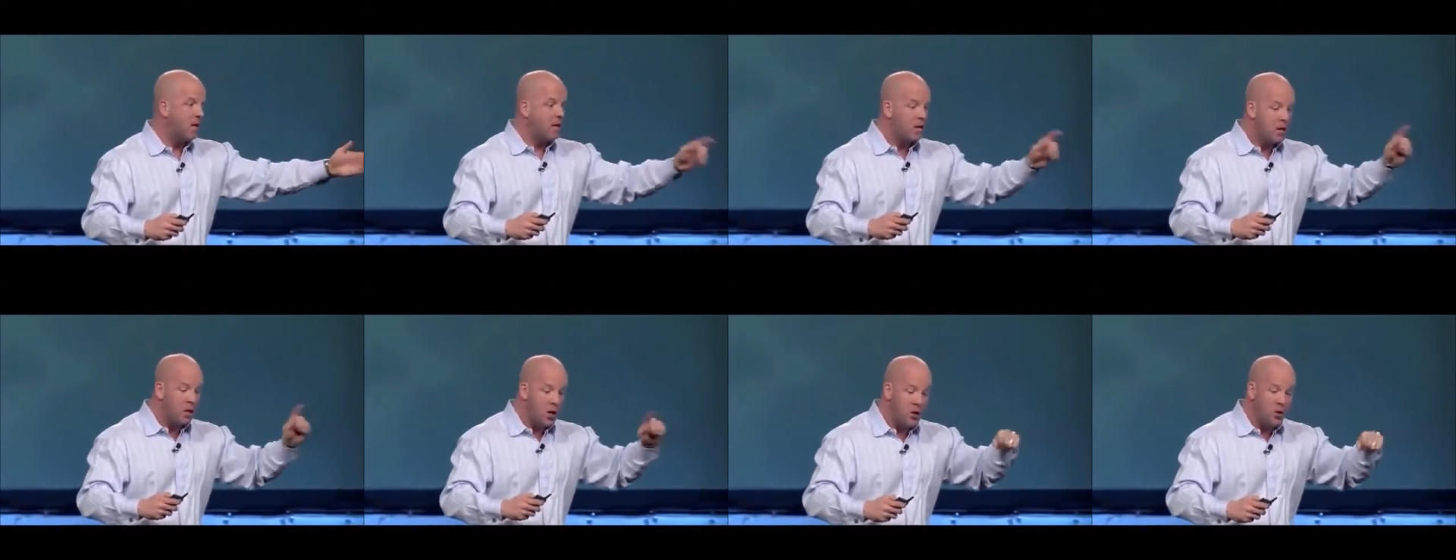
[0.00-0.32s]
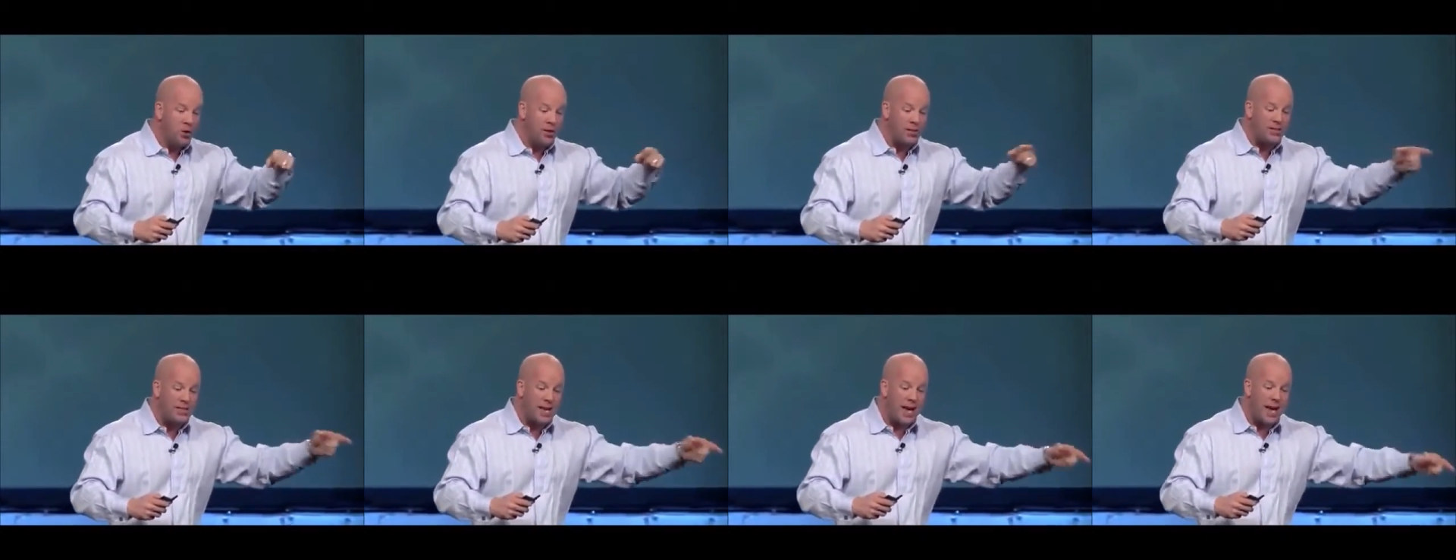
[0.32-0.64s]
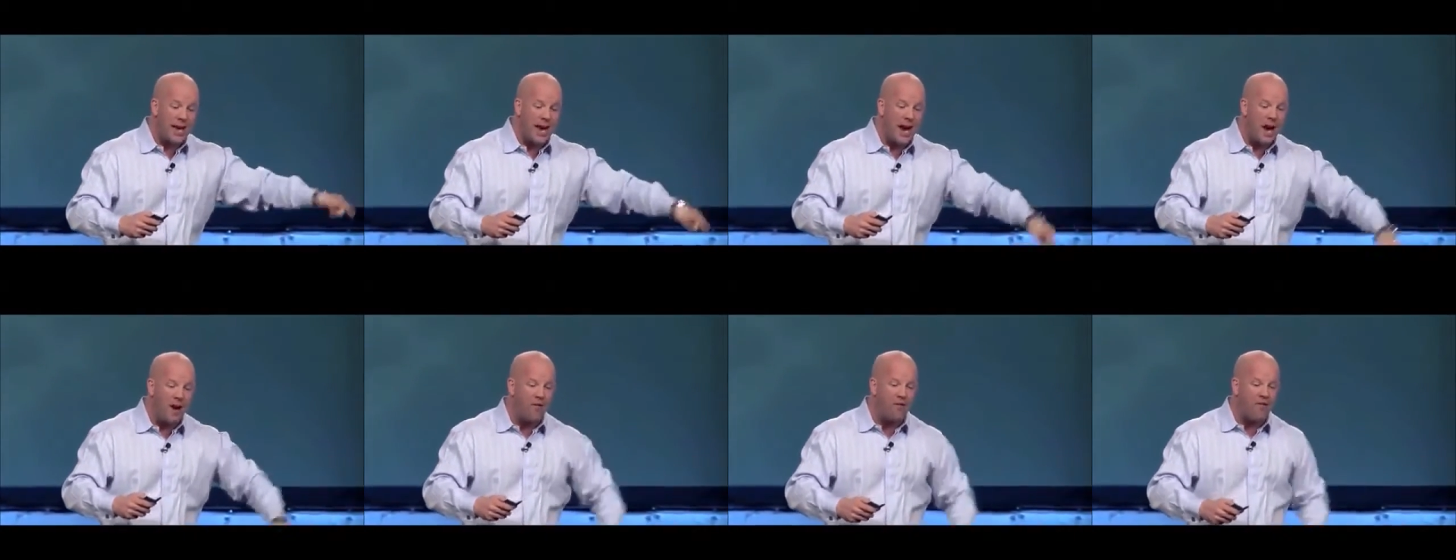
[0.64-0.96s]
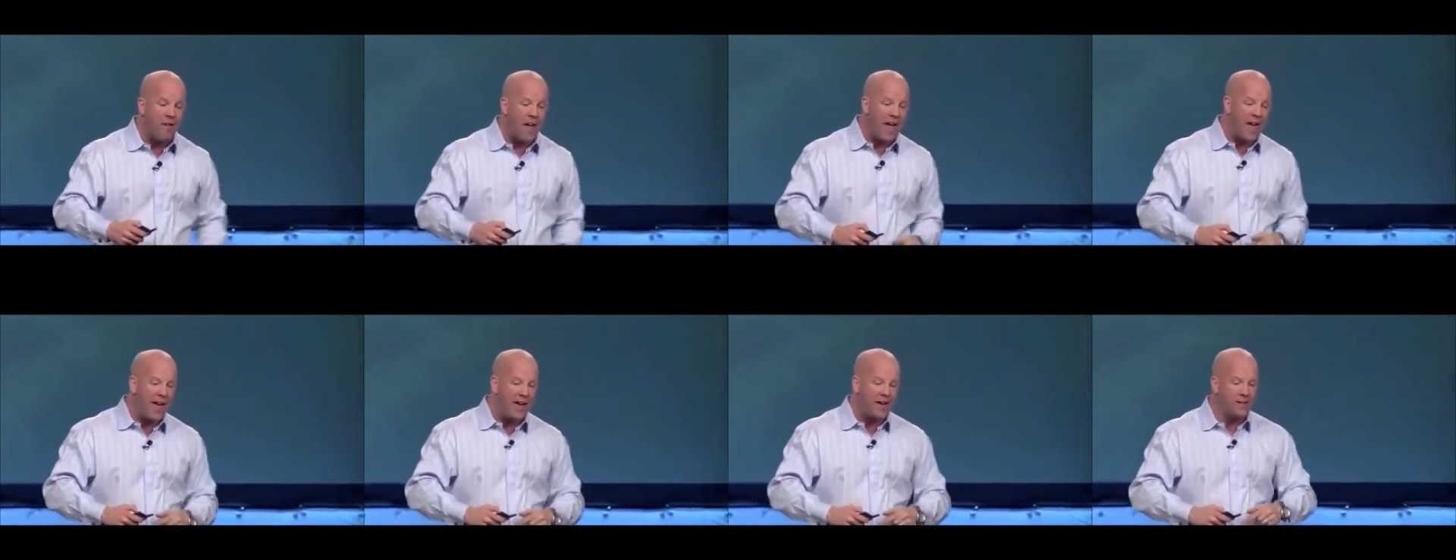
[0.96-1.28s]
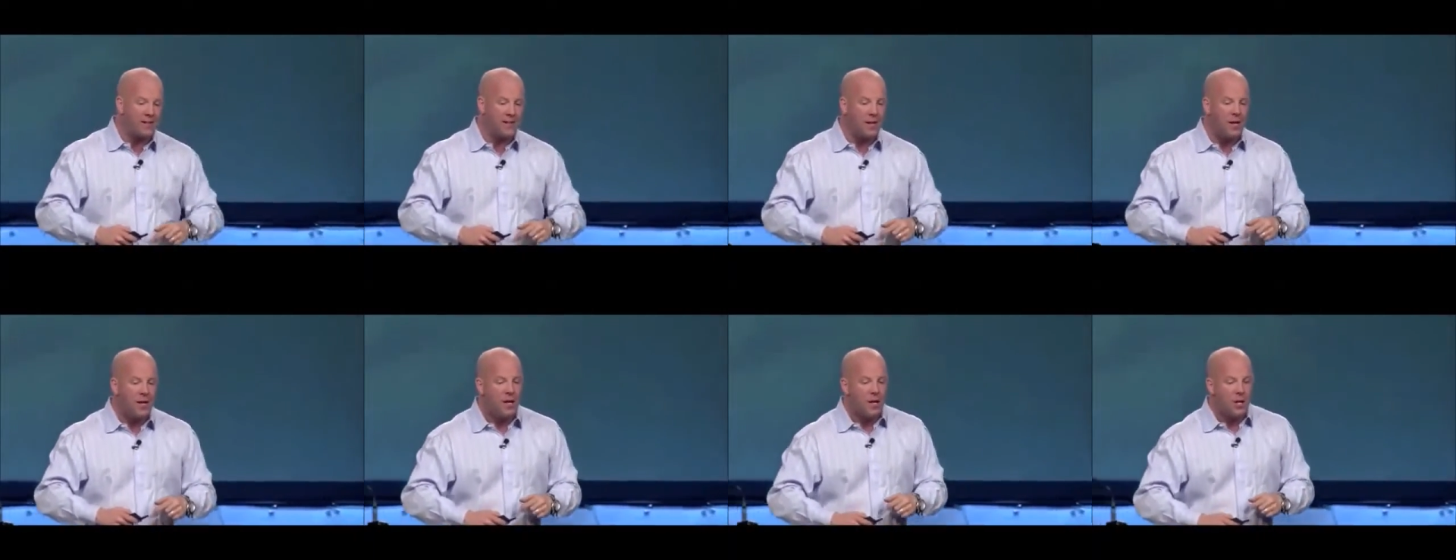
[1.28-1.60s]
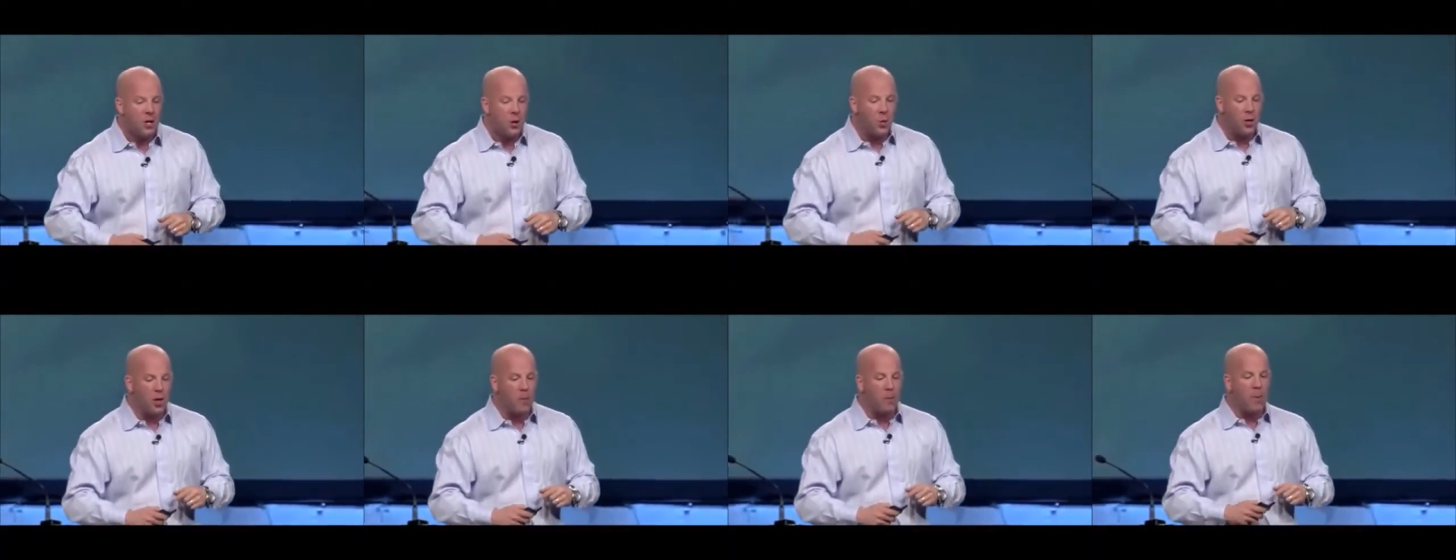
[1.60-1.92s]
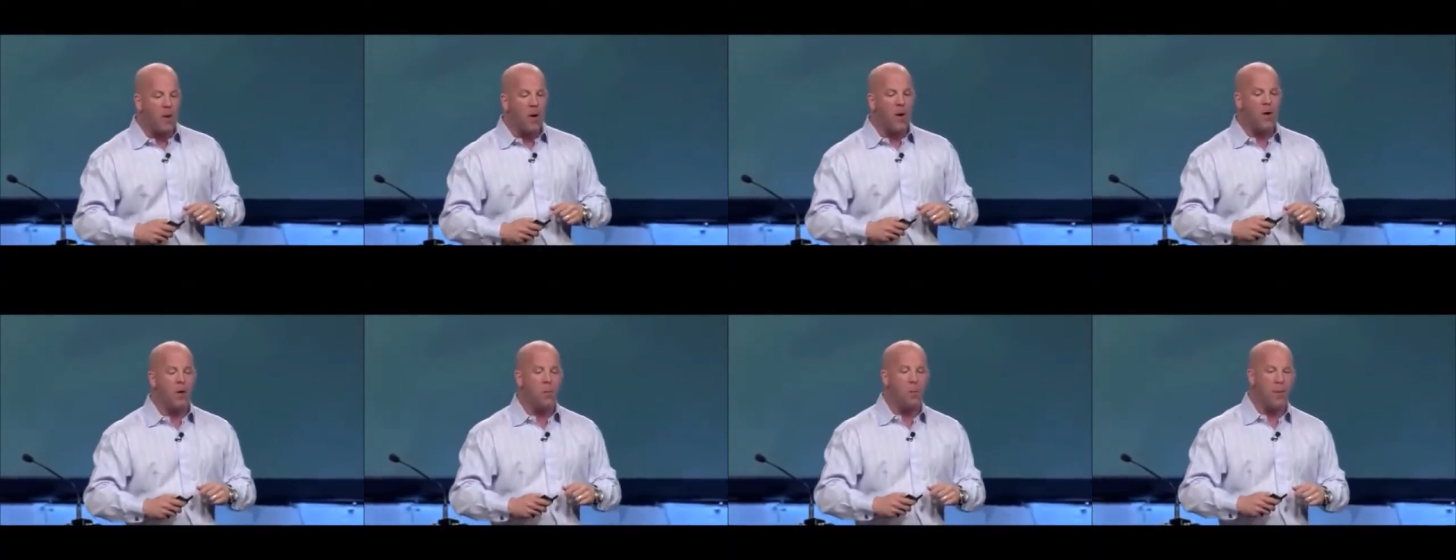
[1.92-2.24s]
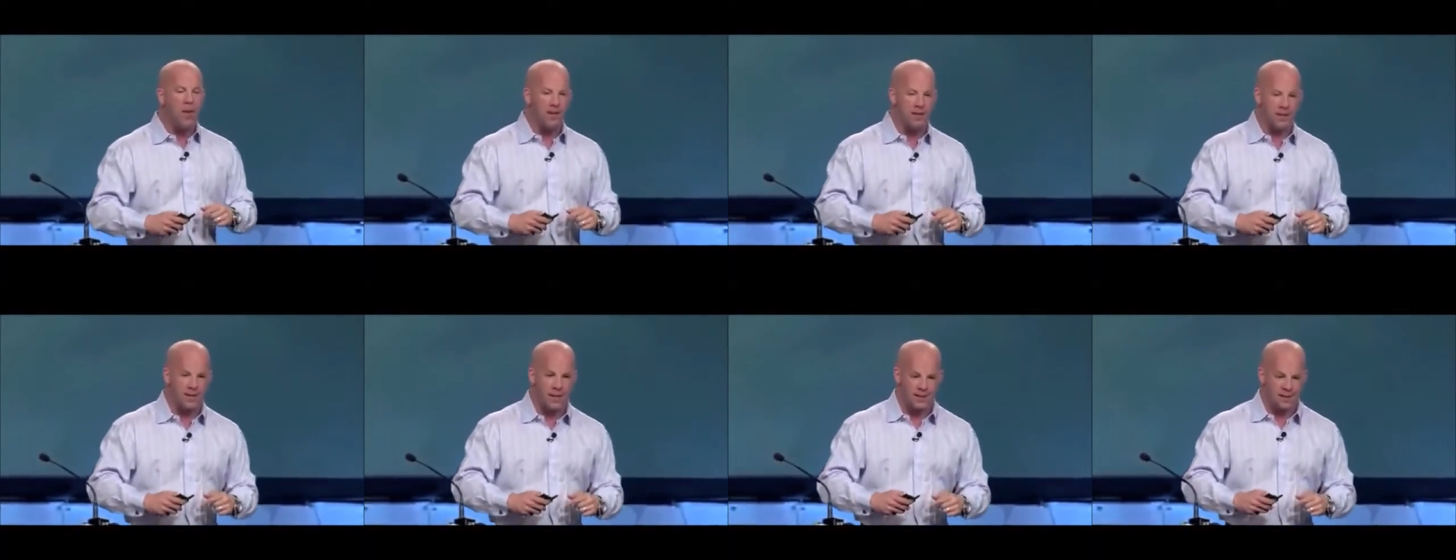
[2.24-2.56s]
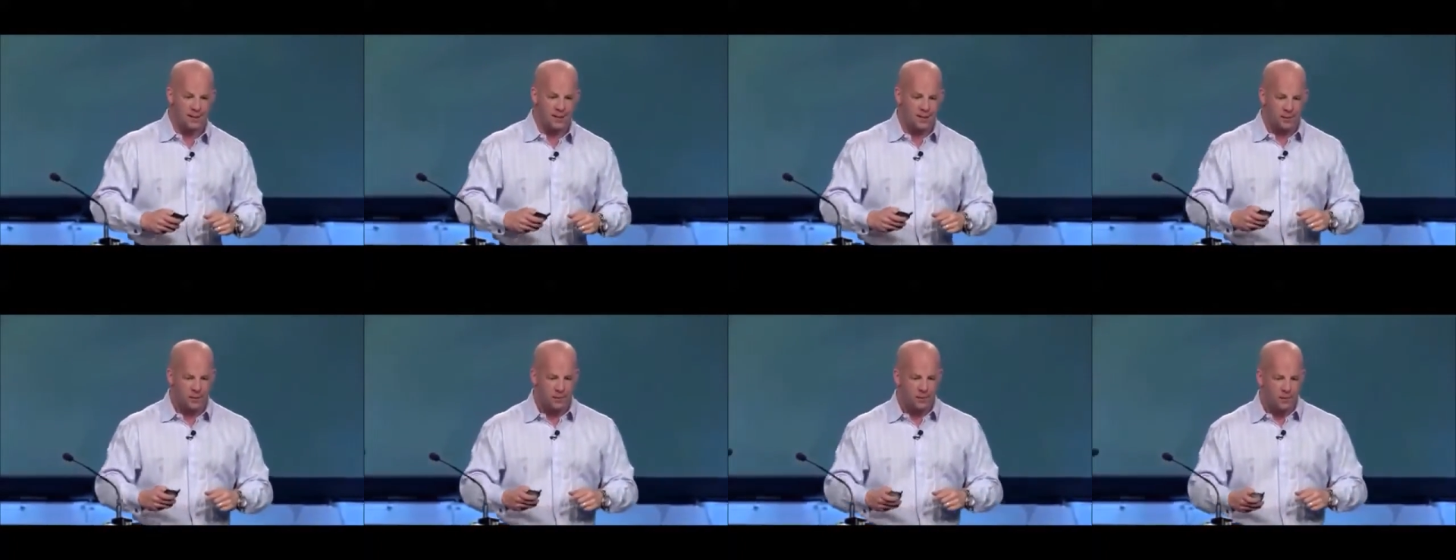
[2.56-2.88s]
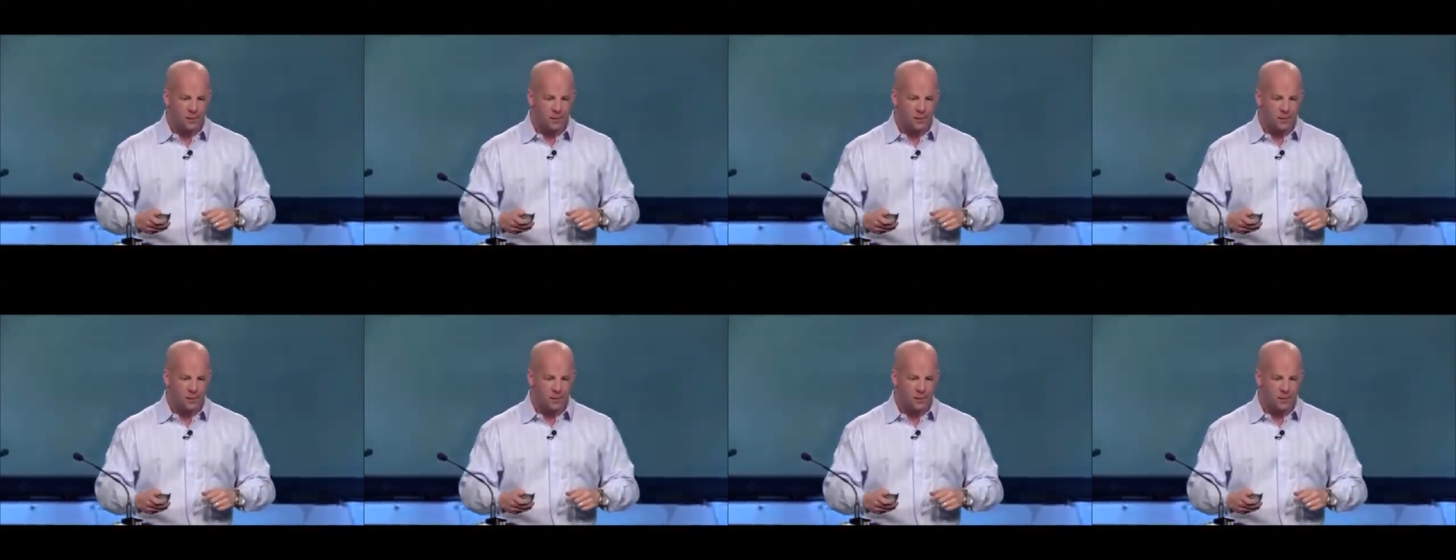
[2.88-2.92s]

You decide how fast you want to build the business.